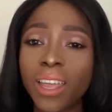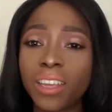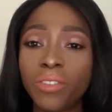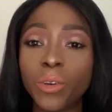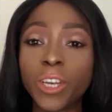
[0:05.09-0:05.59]

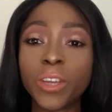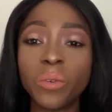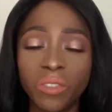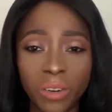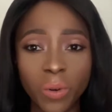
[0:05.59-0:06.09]
If you're new,
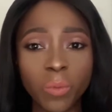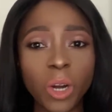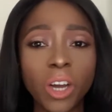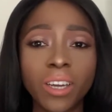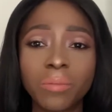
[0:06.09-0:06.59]
very warm
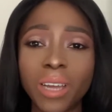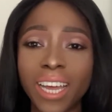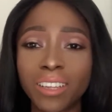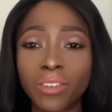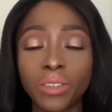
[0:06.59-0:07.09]
welcome,
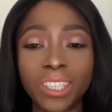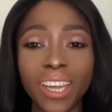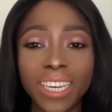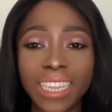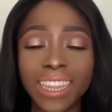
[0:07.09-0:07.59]
and if you're
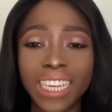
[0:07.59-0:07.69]
returning,